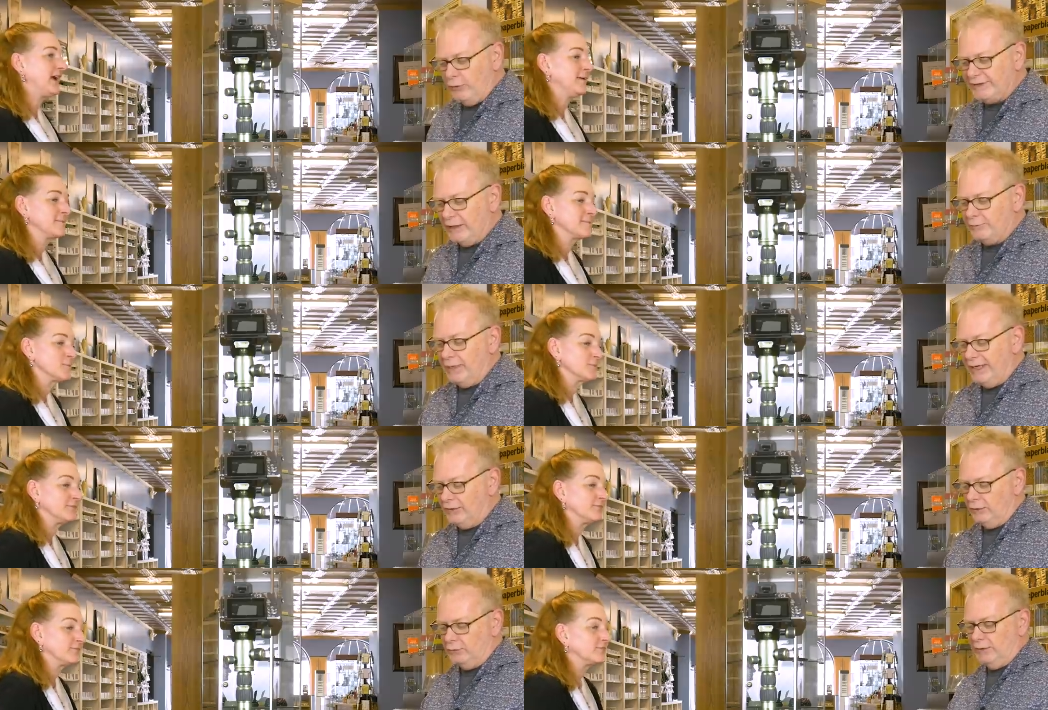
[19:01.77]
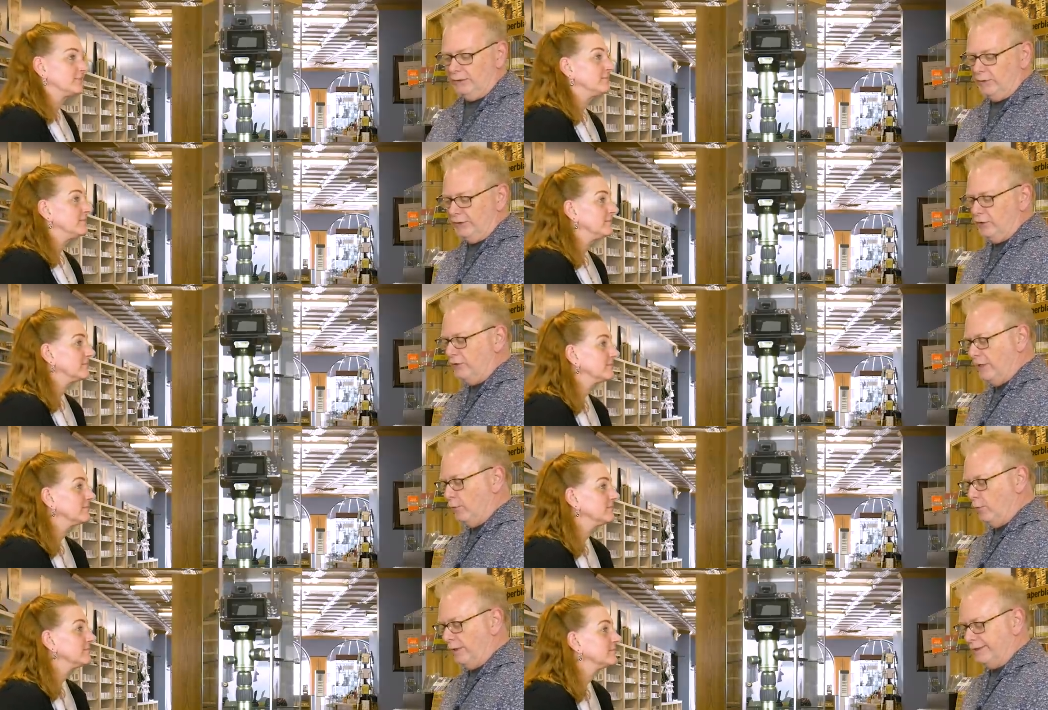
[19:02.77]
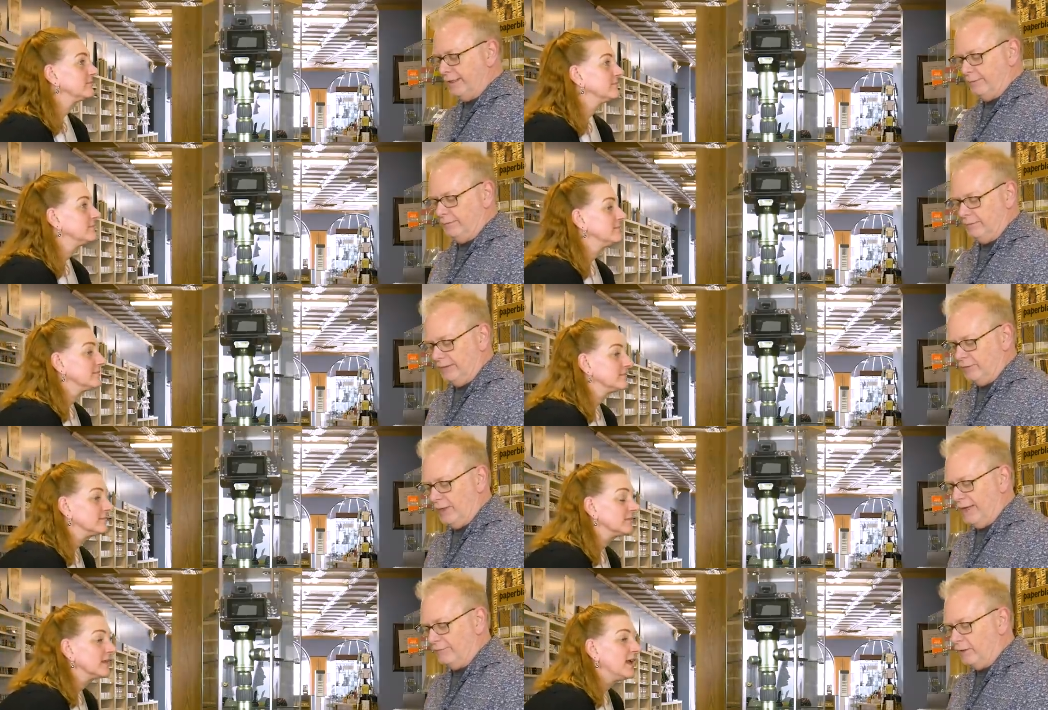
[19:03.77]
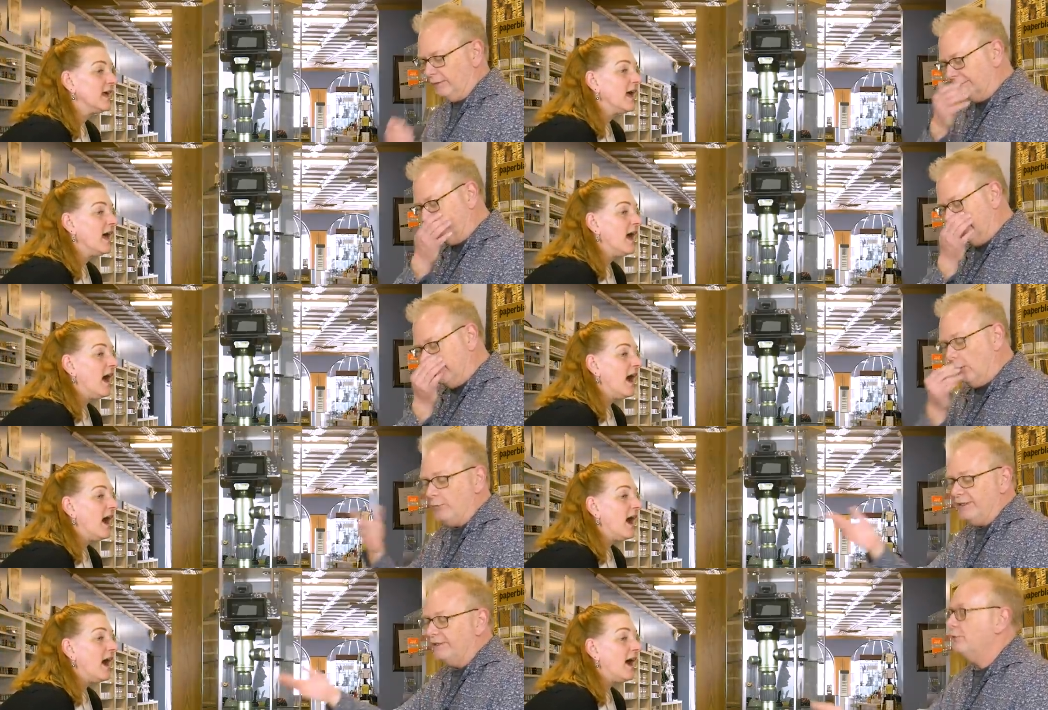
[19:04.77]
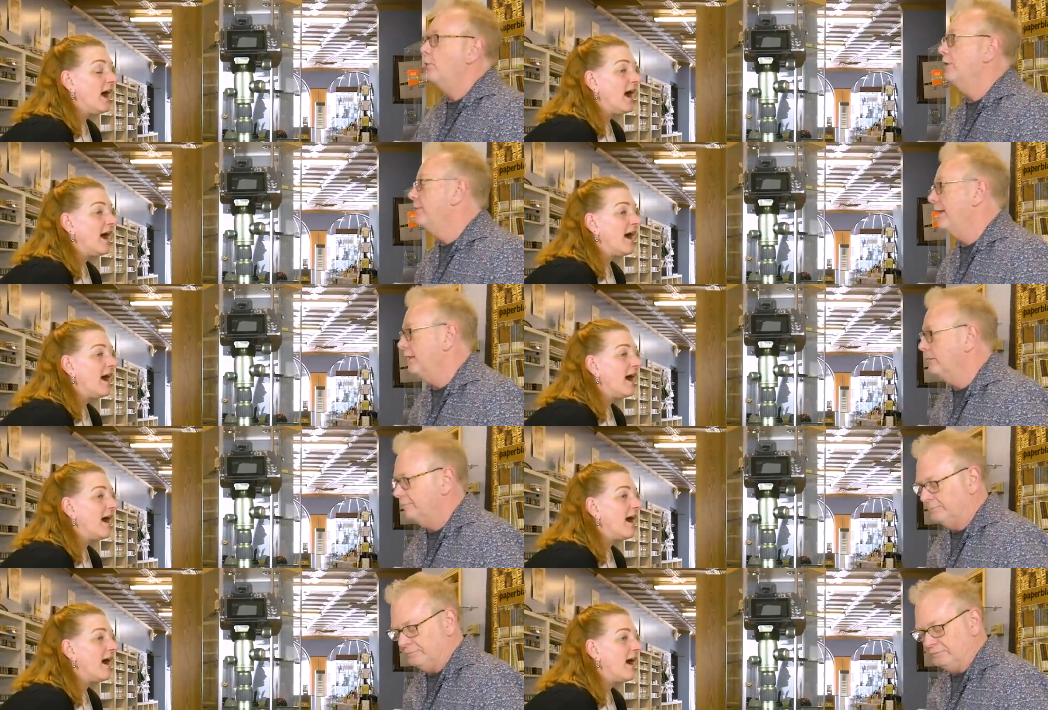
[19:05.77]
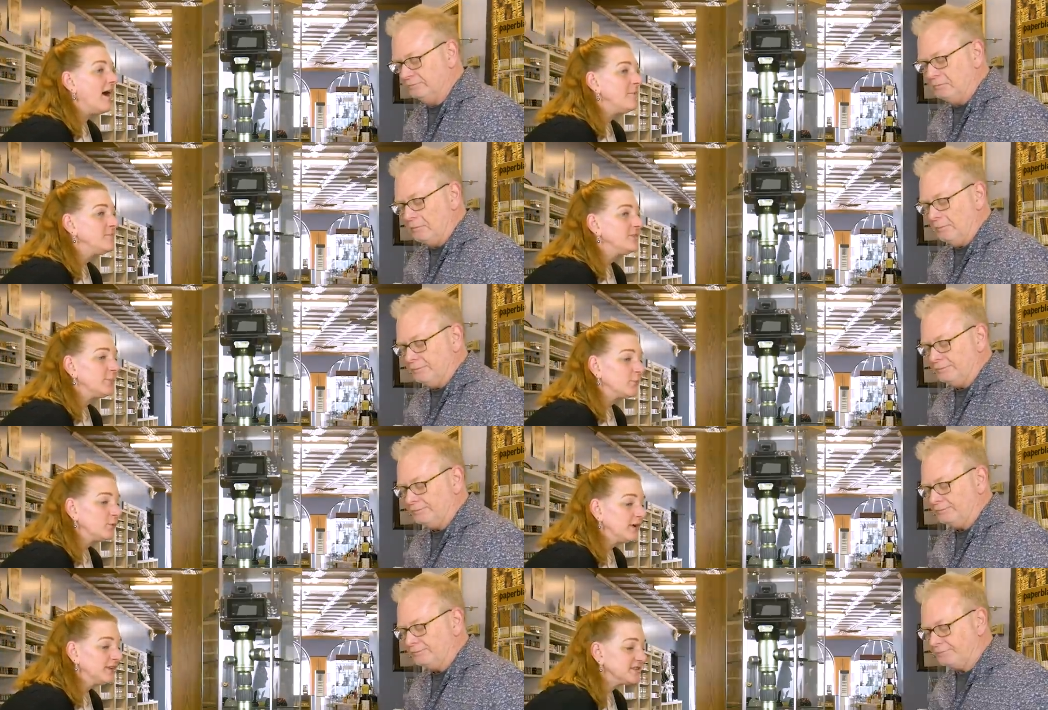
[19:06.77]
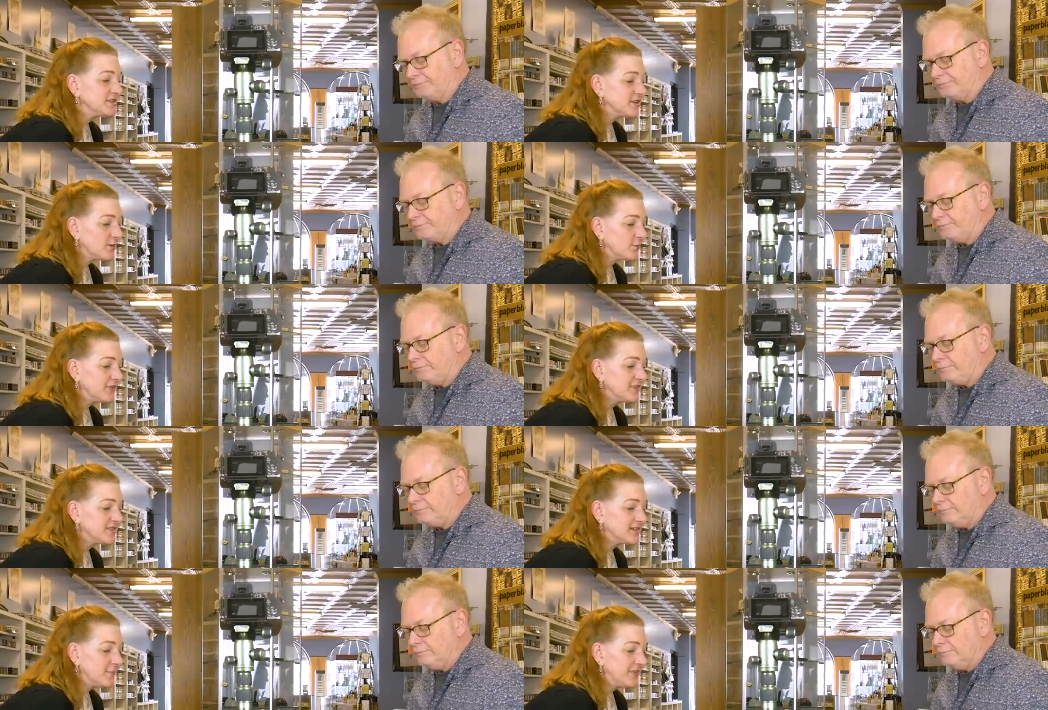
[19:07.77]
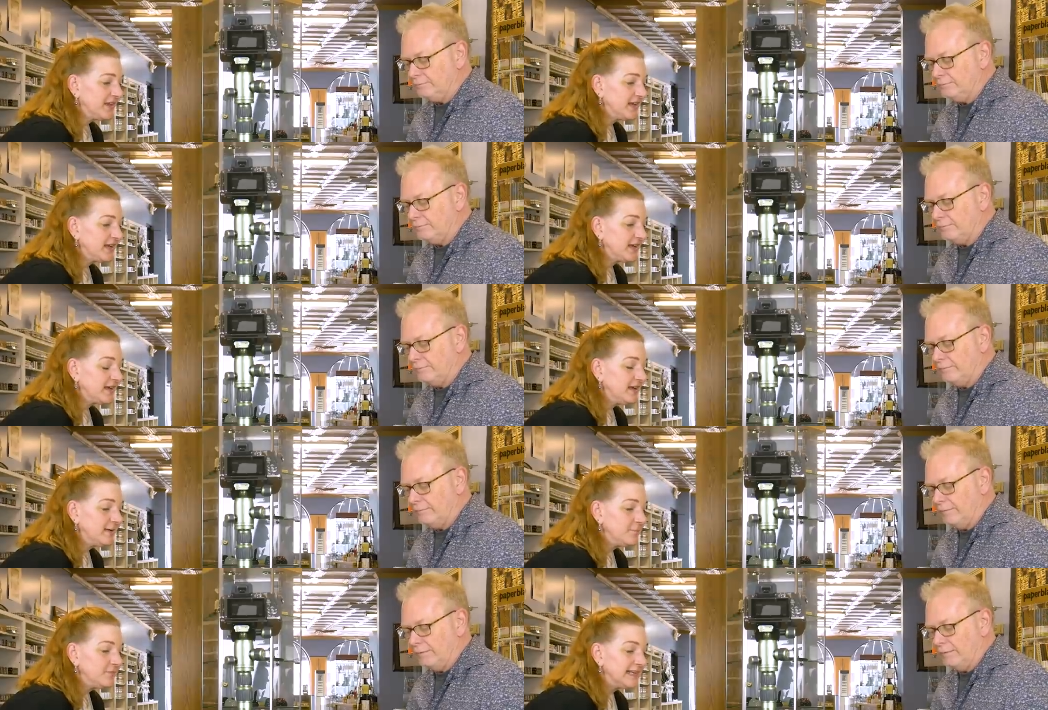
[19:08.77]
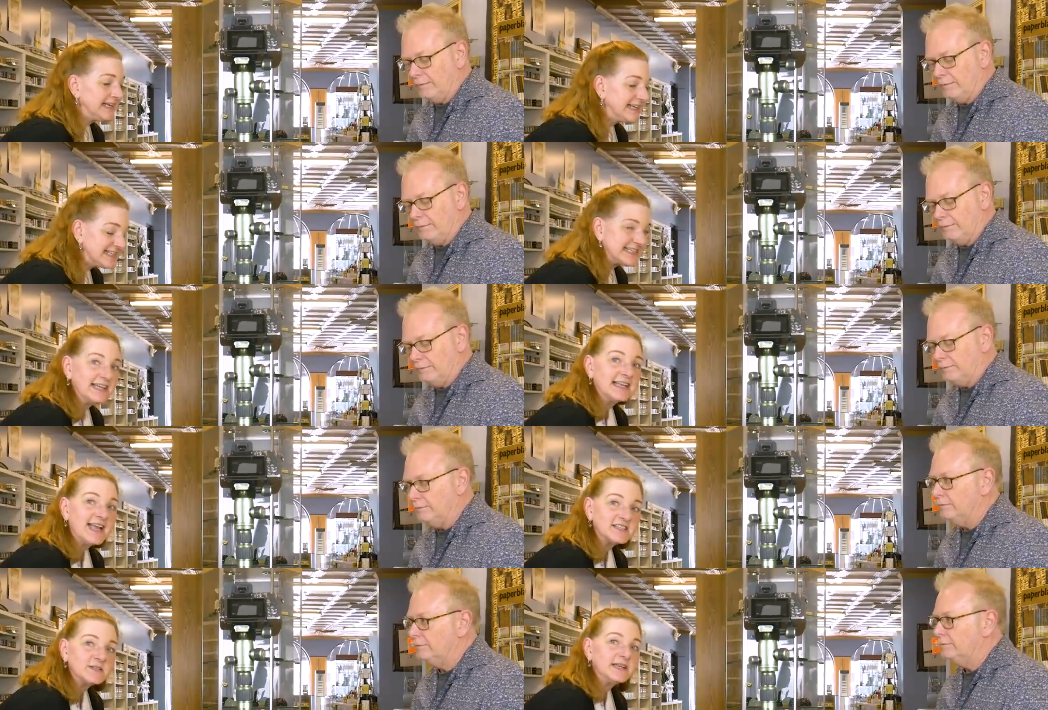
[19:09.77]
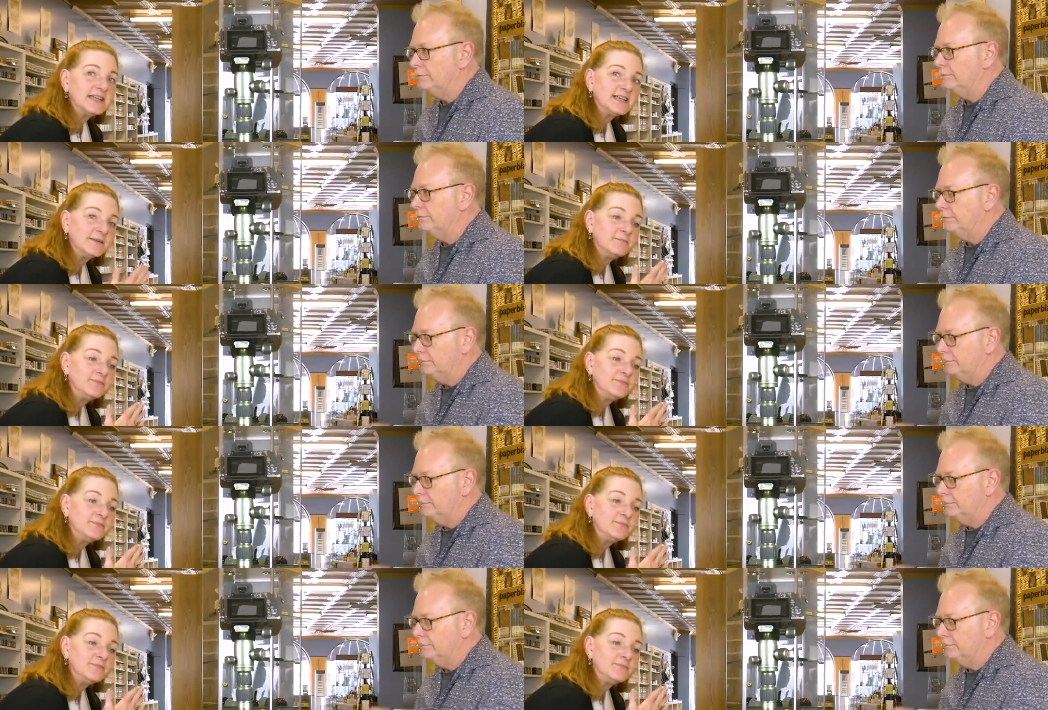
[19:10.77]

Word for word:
Speaker 1: wrote down my notes. What What's your number one tip? if you have one, in no particular order, maybe?
Speaker 2: Um, number one, start with something easy. It has to be